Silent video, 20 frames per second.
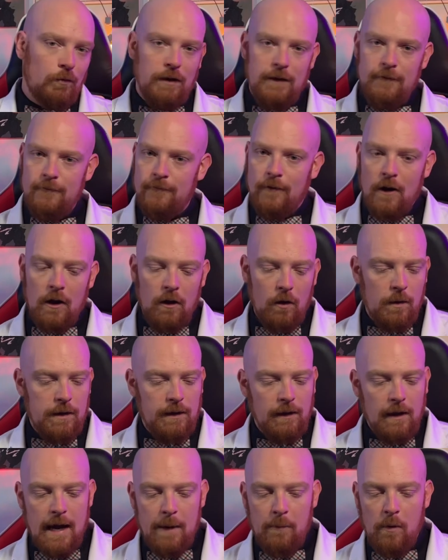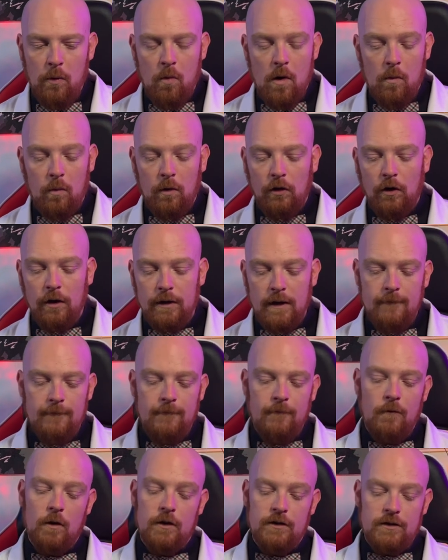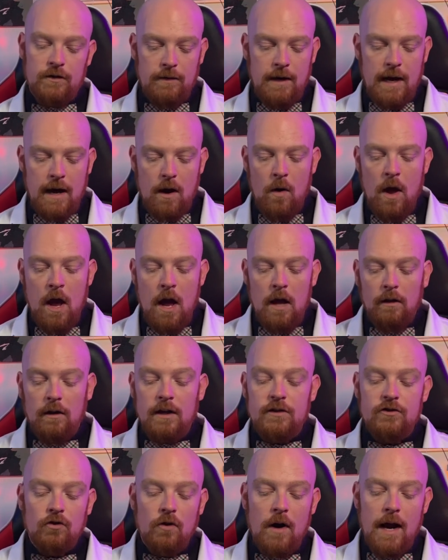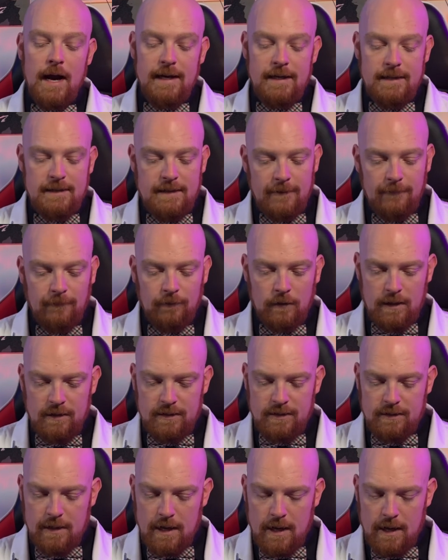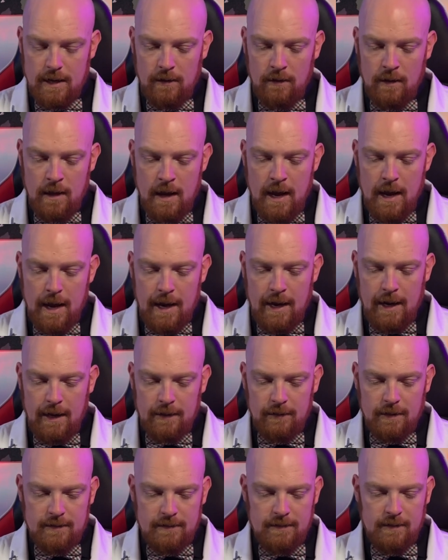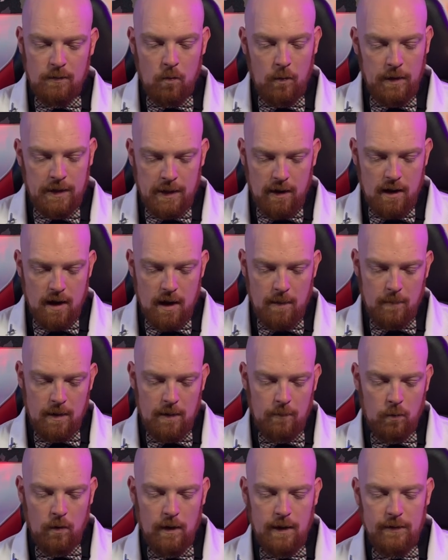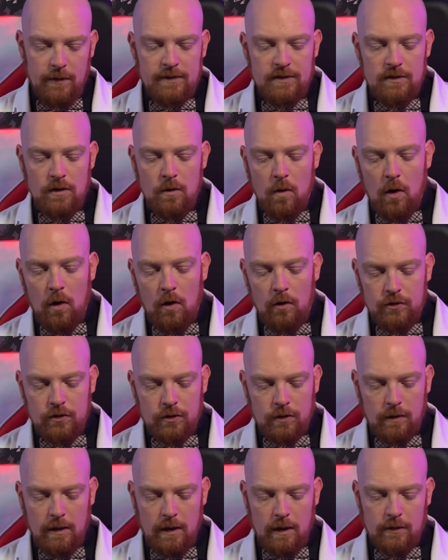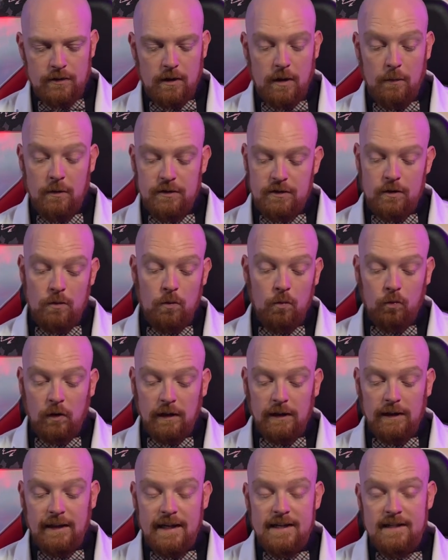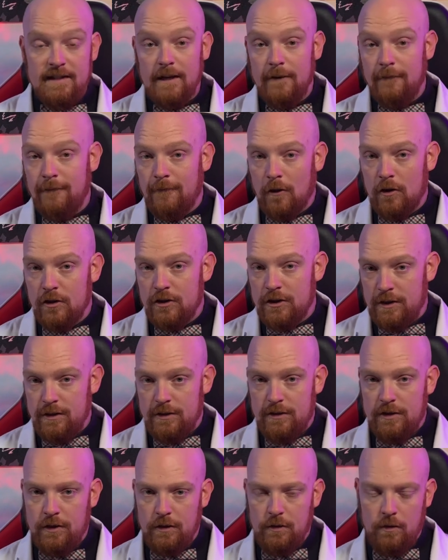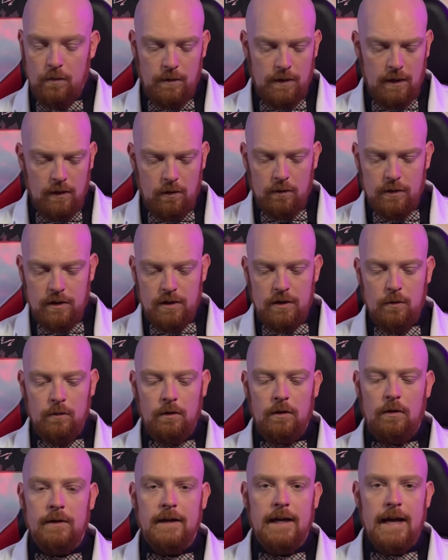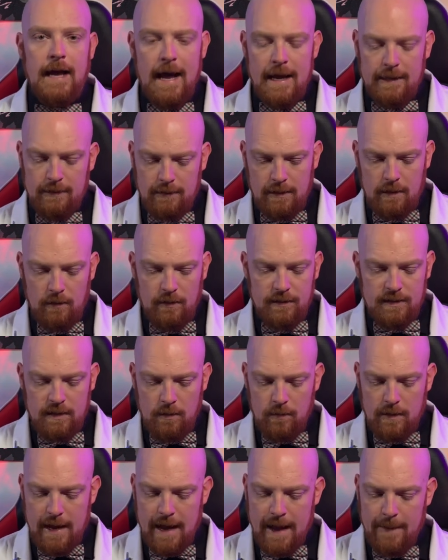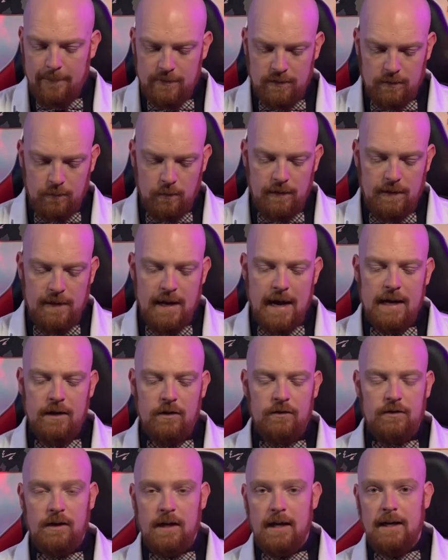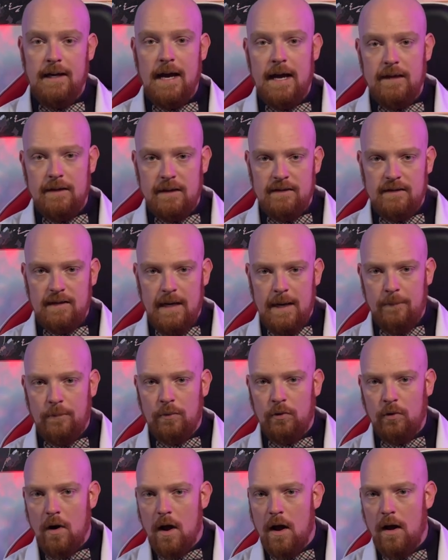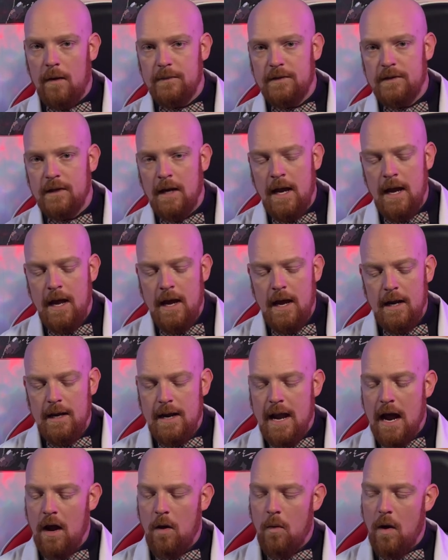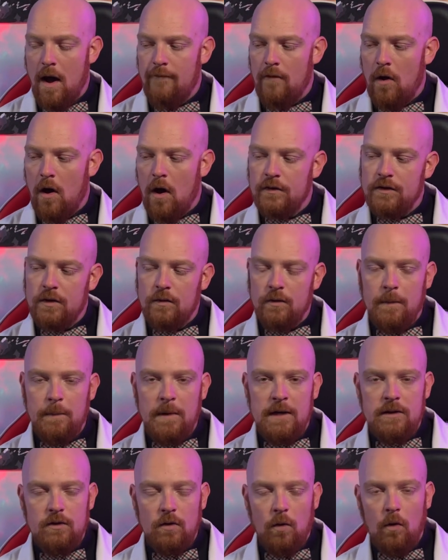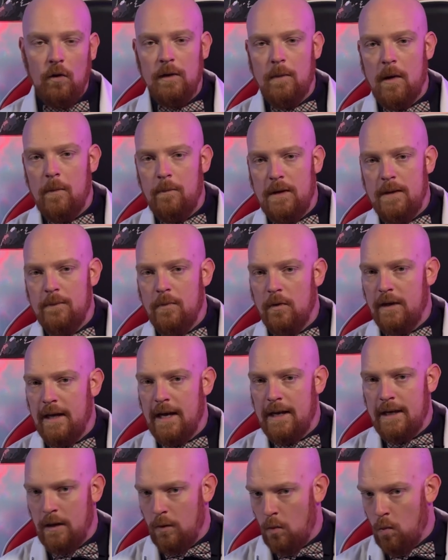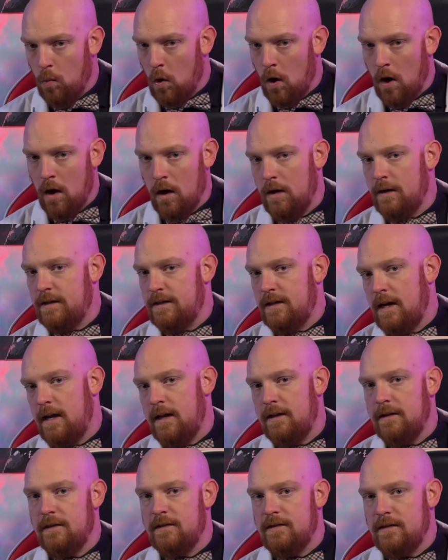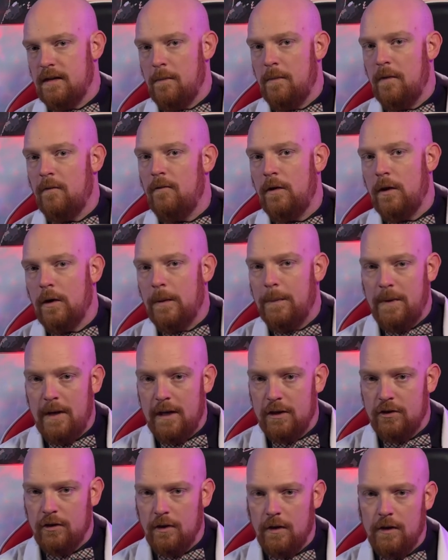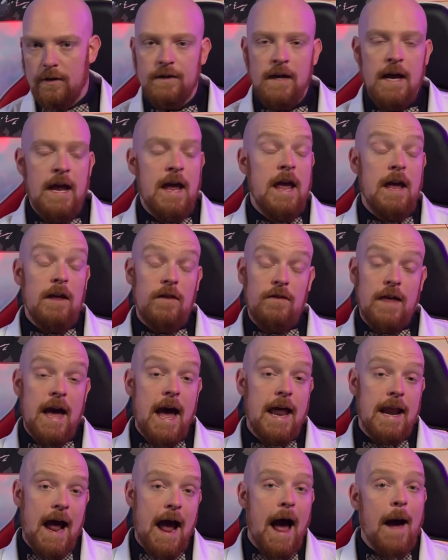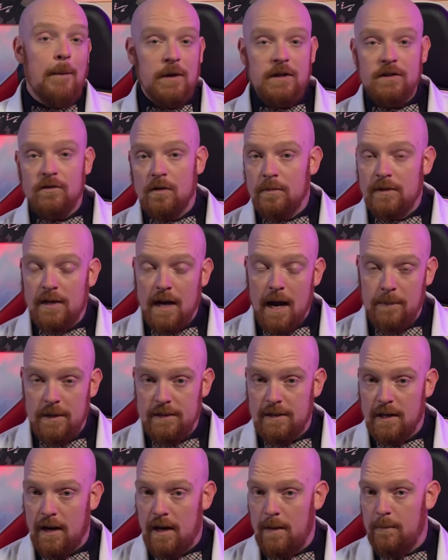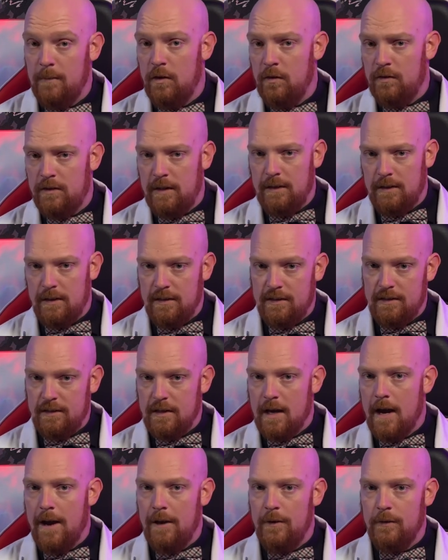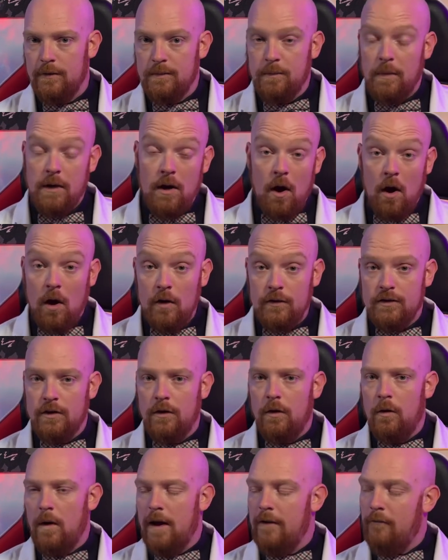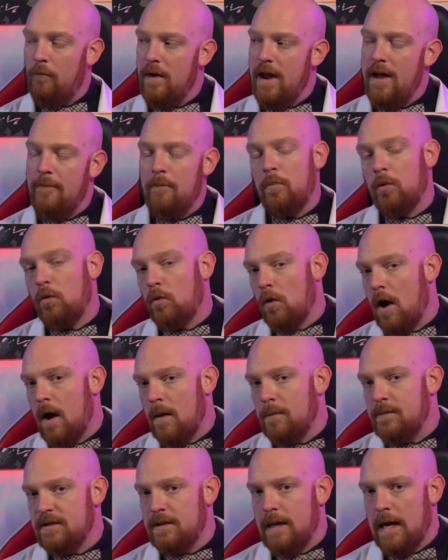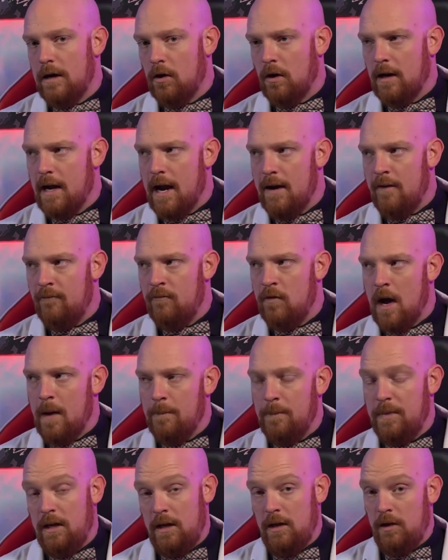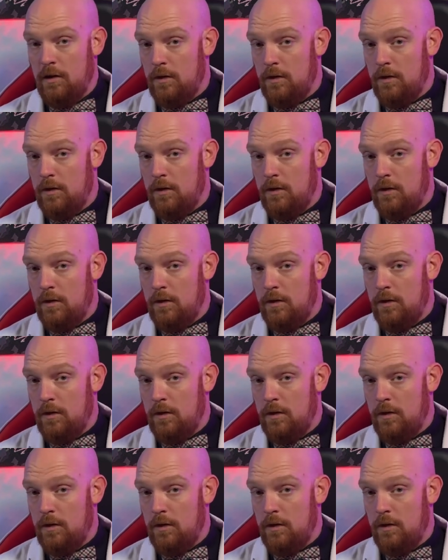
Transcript: really follow in line with what we're looking for. So now let's try a different style and let's see what we can come up with. Let's do ultra, oh, sorry, let's do realistic version two with a little cute little cat there. Let's see what happens with that using again the same prompts. Now, I've also been told about people getting words in some of their pictures. That happens from time to time using the styles, but also if we have prompts that are kind of not being